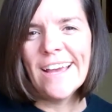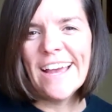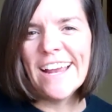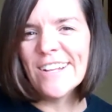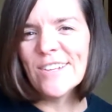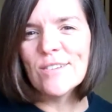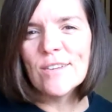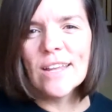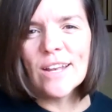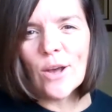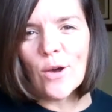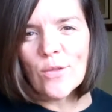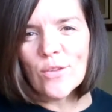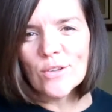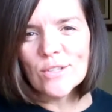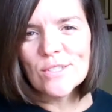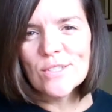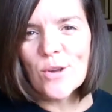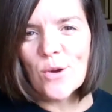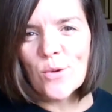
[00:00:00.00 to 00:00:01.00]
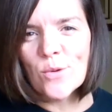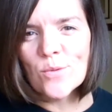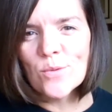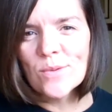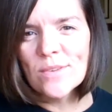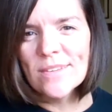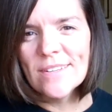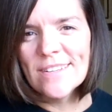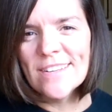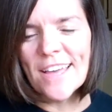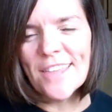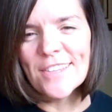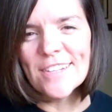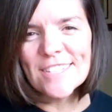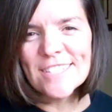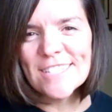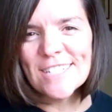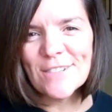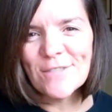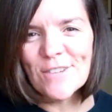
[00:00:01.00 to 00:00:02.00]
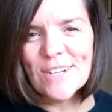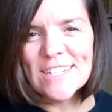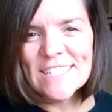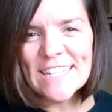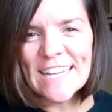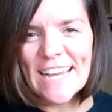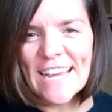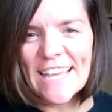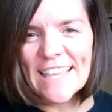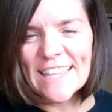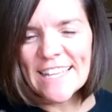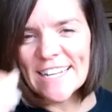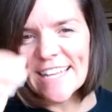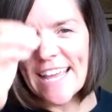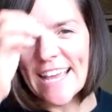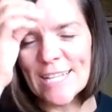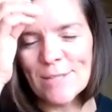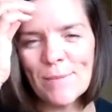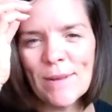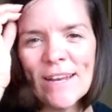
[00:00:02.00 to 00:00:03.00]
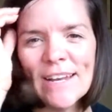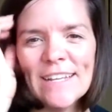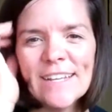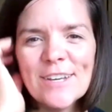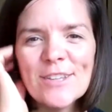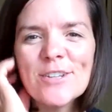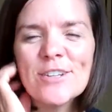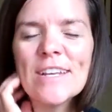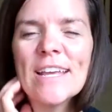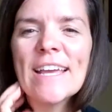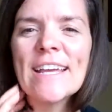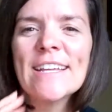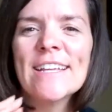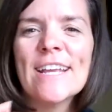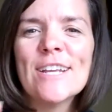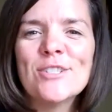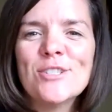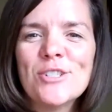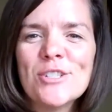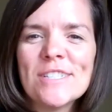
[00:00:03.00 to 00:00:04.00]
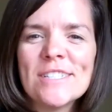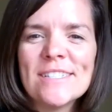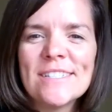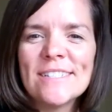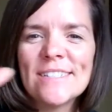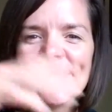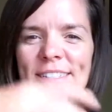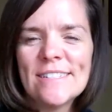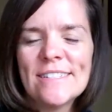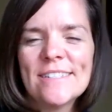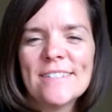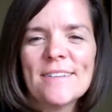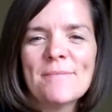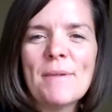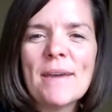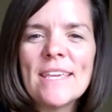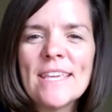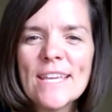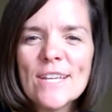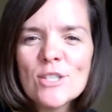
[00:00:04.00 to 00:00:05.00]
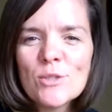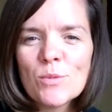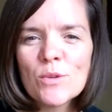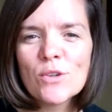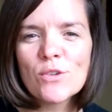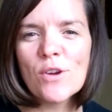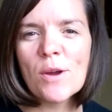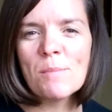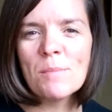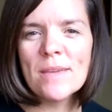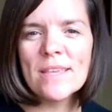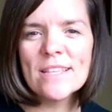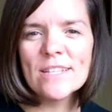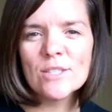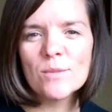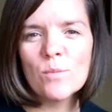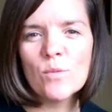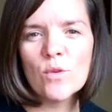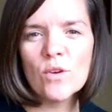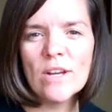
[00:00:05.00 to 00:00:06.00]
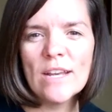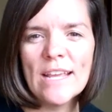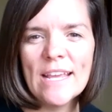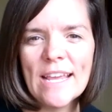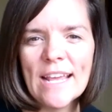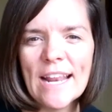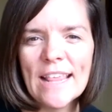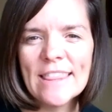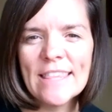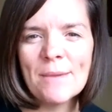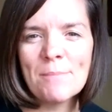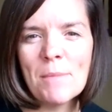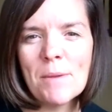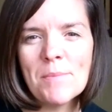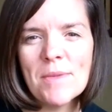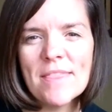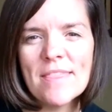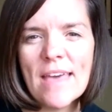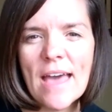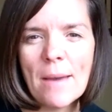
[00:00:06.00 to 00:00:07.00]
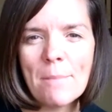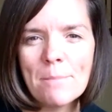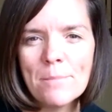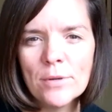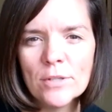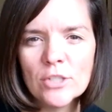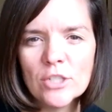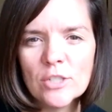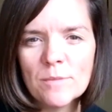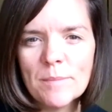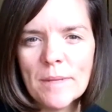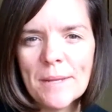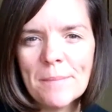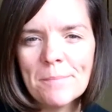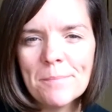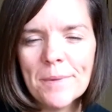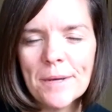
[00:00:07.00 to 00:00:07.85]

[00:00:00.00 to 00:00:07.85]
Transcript: I, you know, there's no, nothing's different today than it has been any other day. It's just my kids were grumpy this morning and I think maybe that pushed me.